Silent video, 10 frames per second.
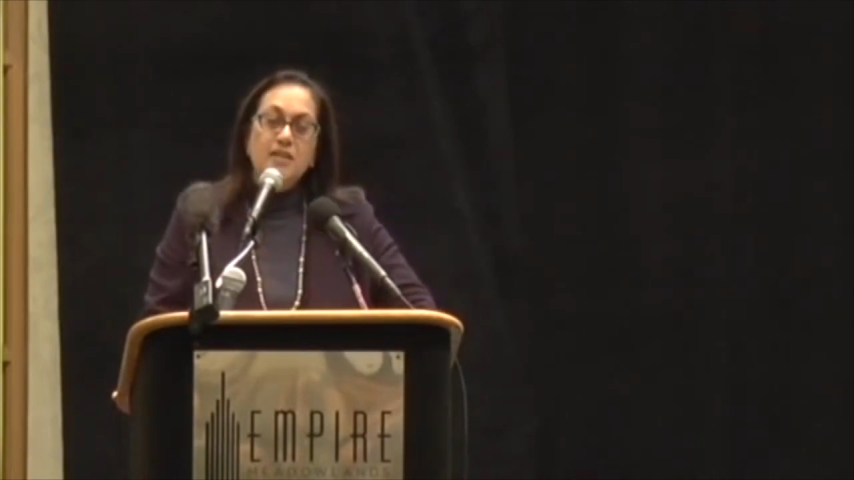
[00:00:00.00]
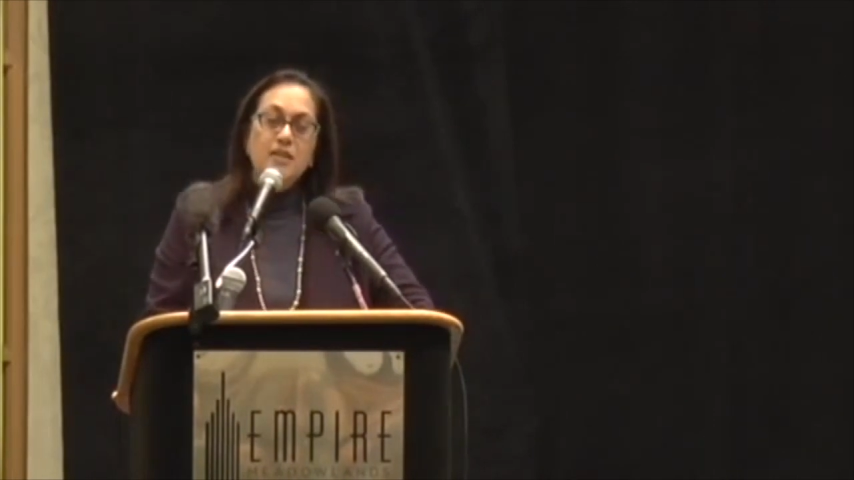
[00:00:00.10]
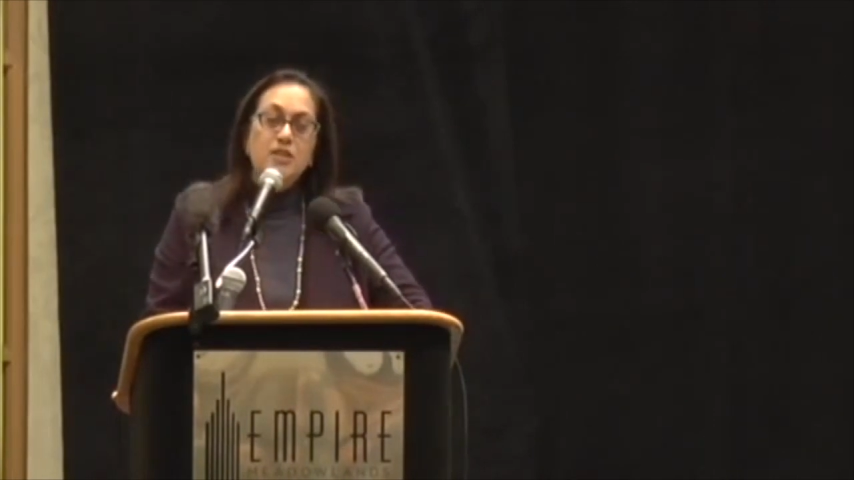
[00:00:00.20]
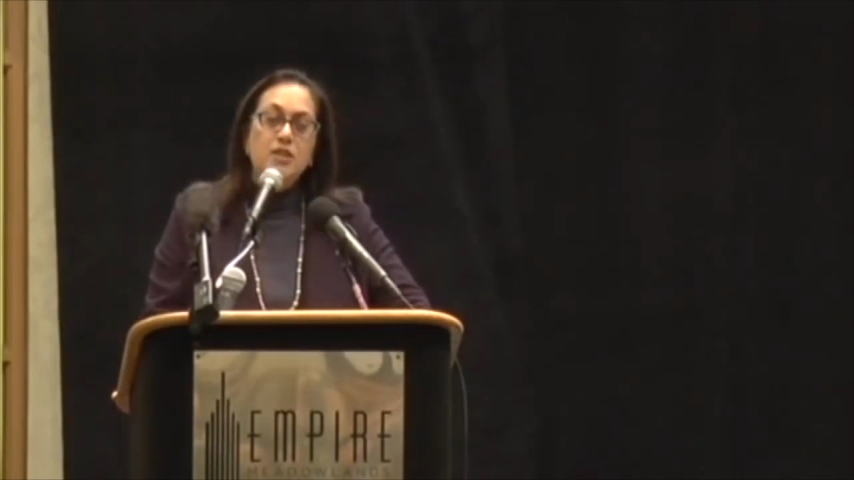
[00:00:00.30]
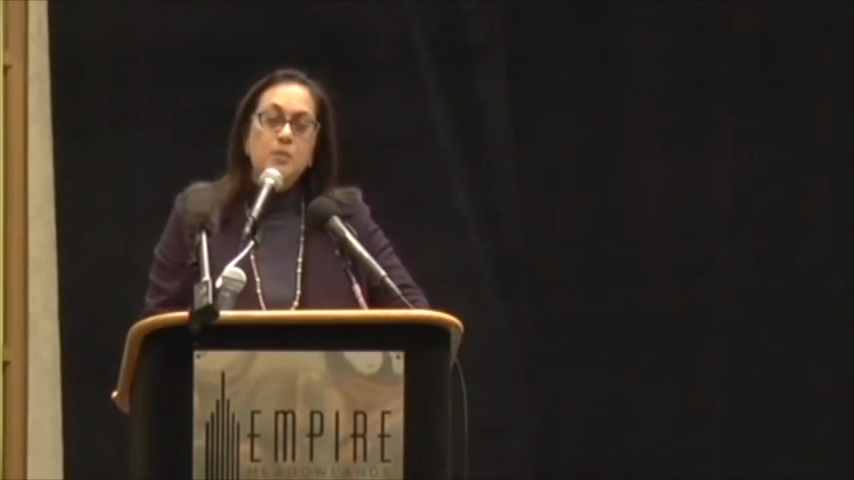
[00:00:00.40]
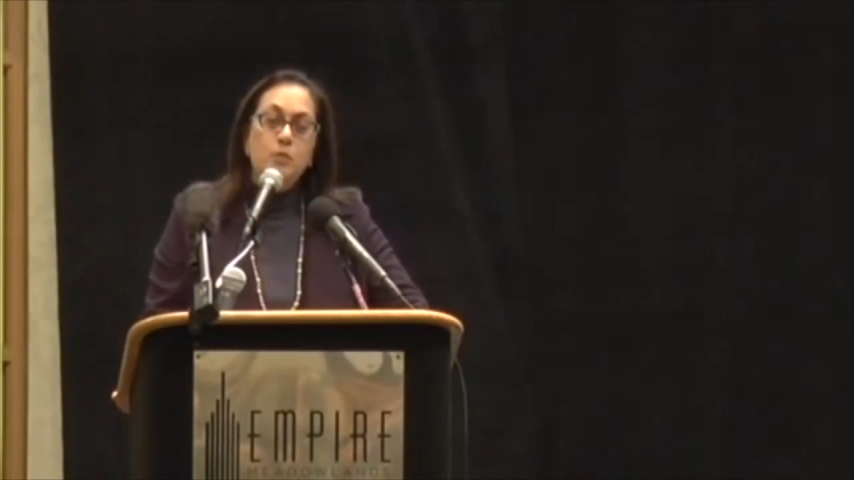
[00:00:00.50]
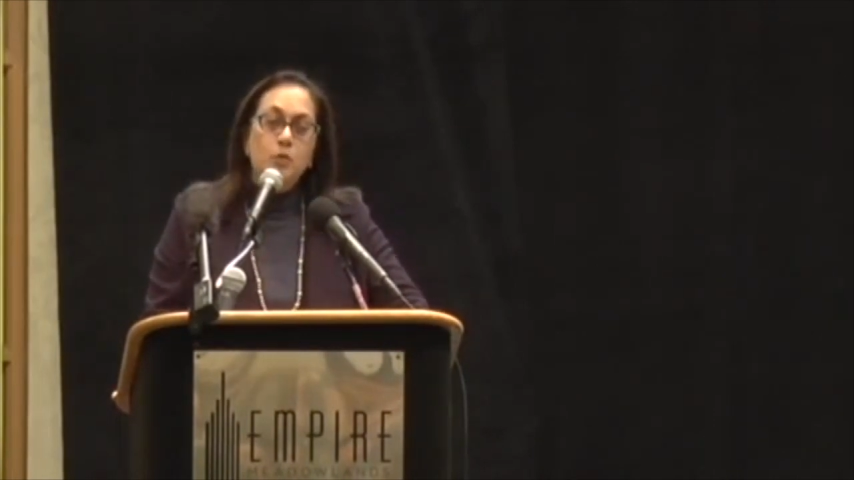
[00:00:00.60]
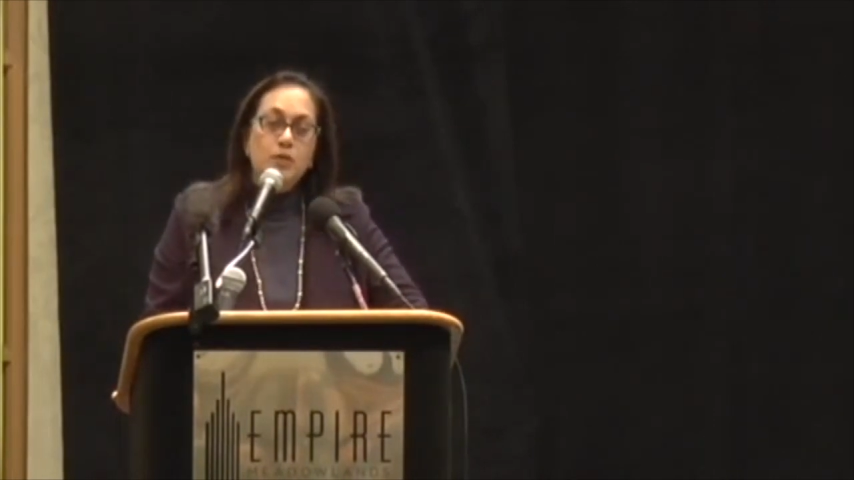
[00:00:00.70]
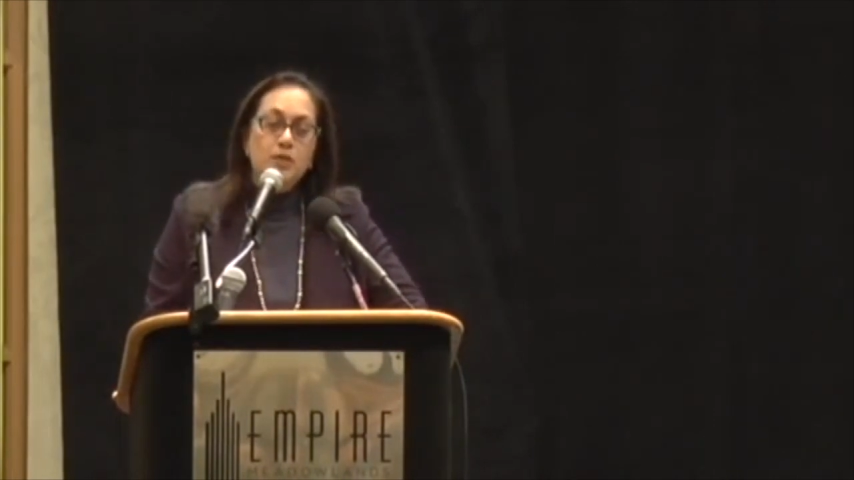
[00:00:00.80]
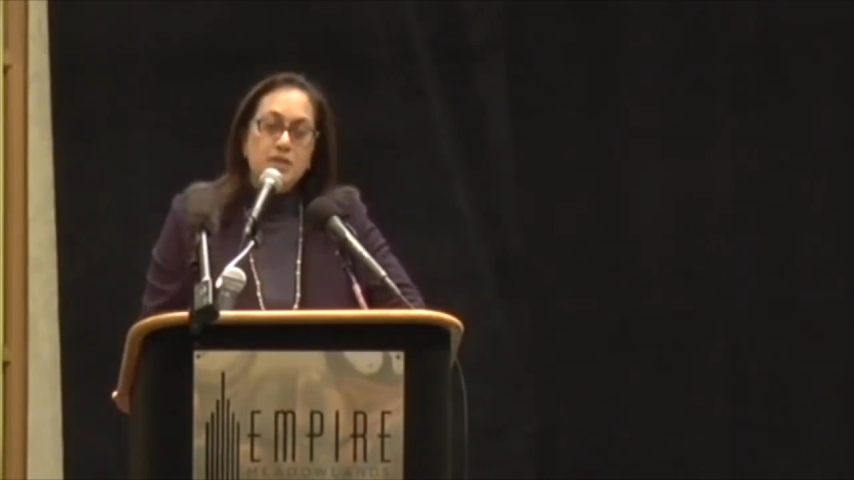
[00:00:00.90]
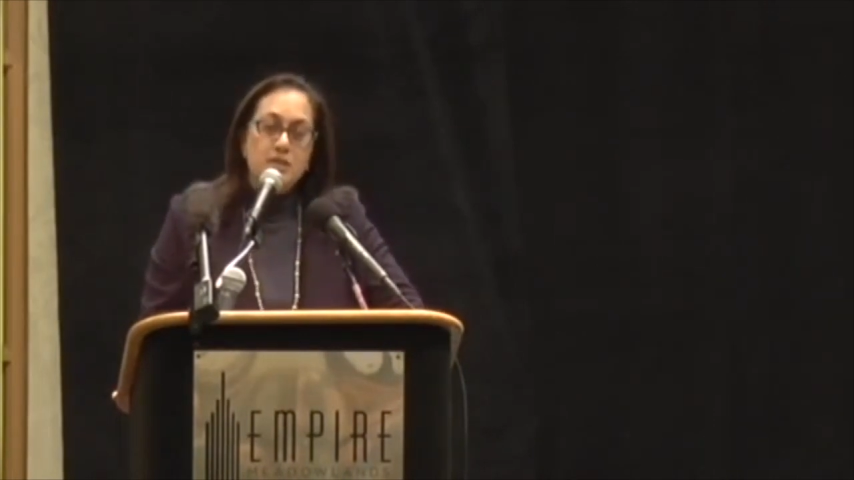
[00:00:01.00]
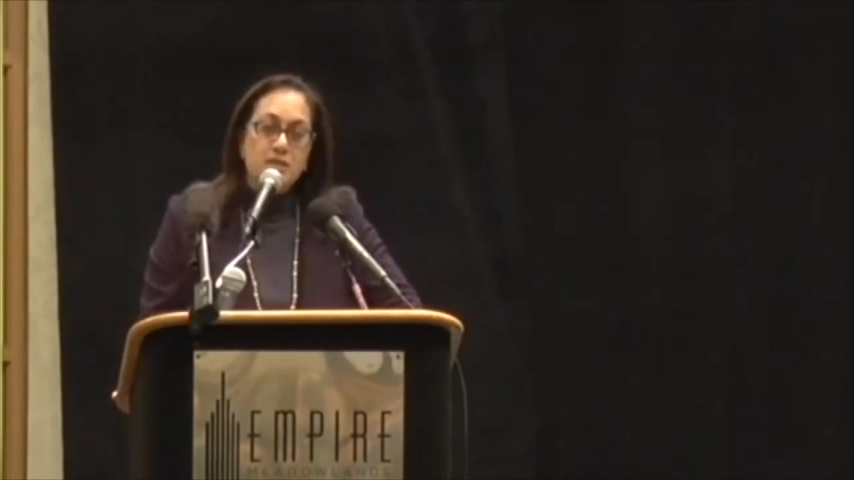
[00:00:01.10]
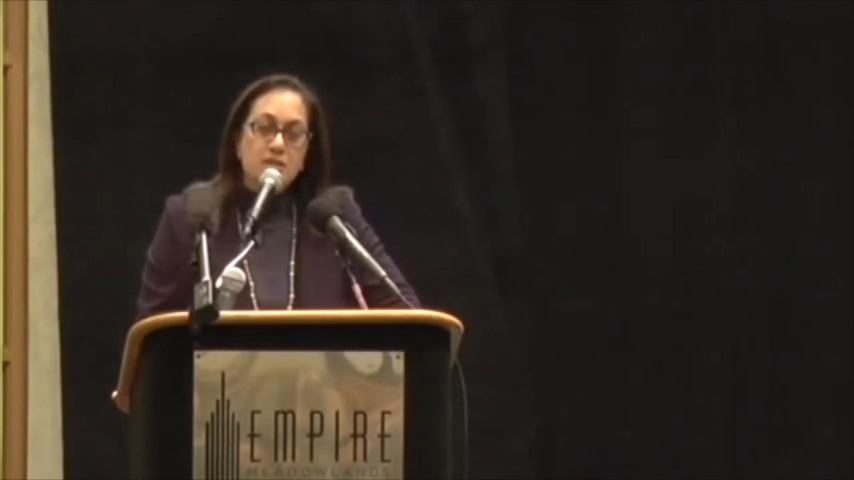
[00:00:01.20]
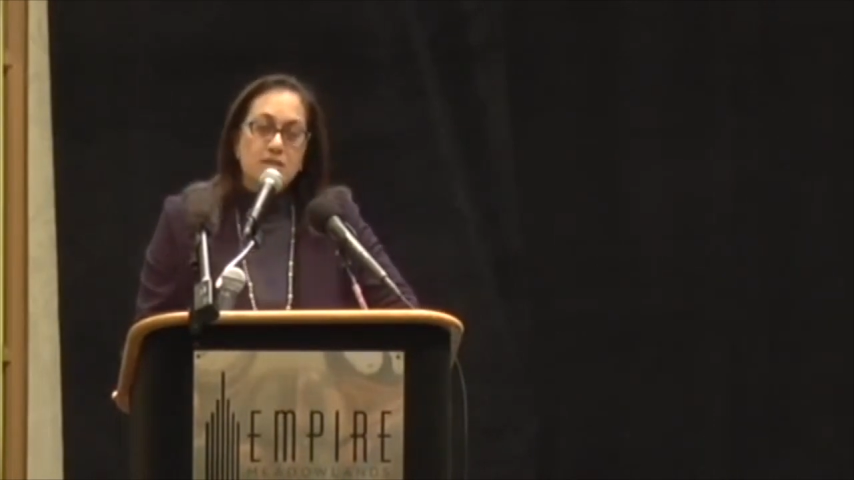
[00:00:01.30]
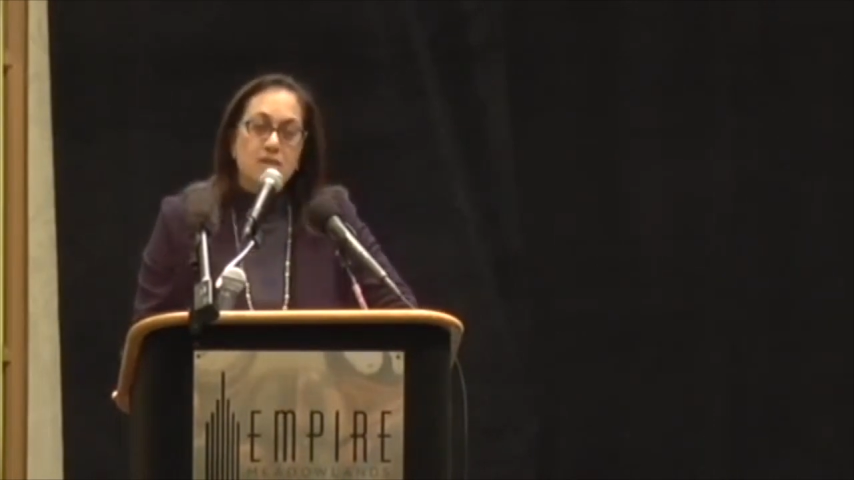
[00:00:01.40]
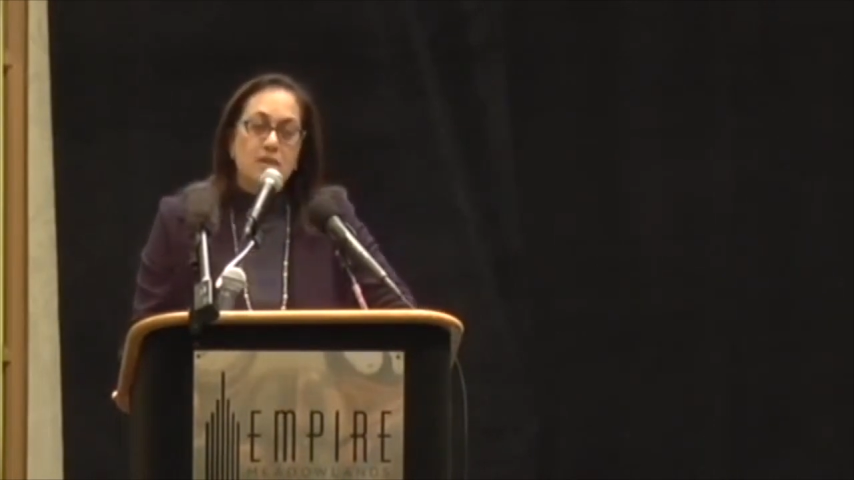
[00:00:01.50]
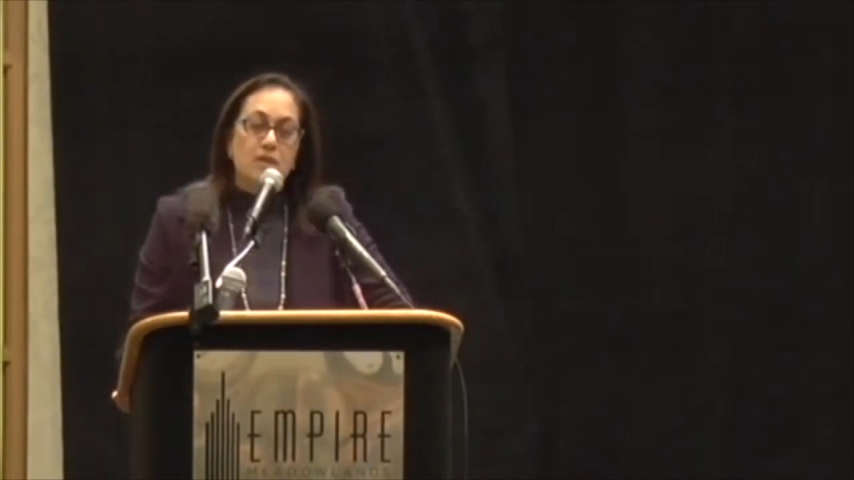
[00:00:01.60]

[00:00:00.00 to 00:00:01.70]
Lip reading: its supporters